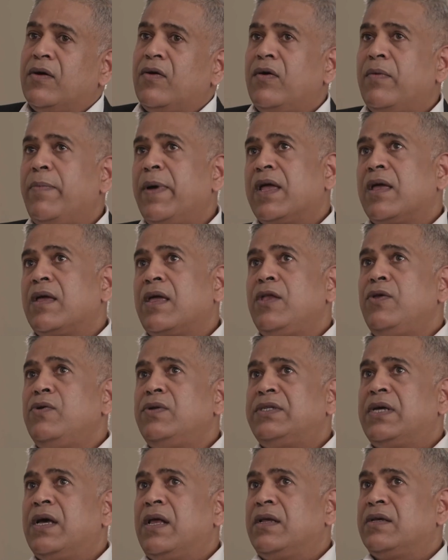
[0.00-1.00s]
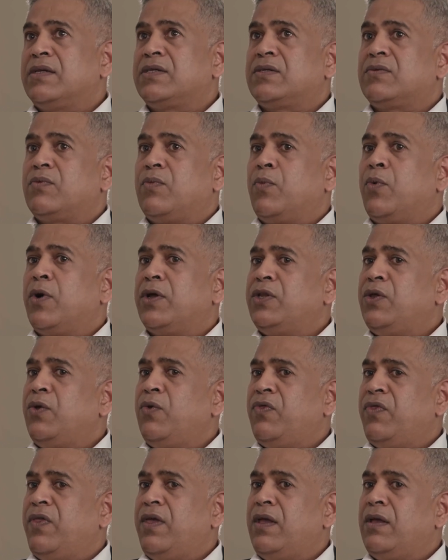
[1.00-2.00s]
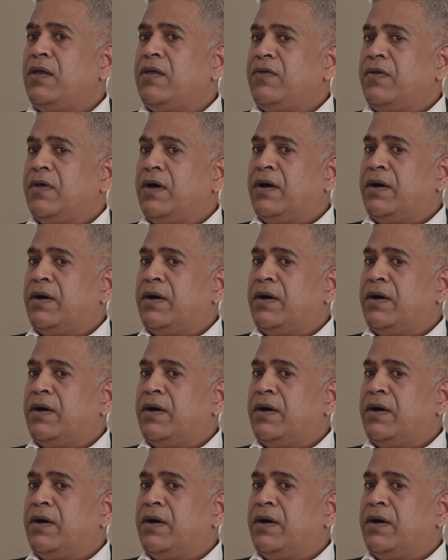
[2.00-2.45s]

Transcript: Rebecca, can you tell us what you think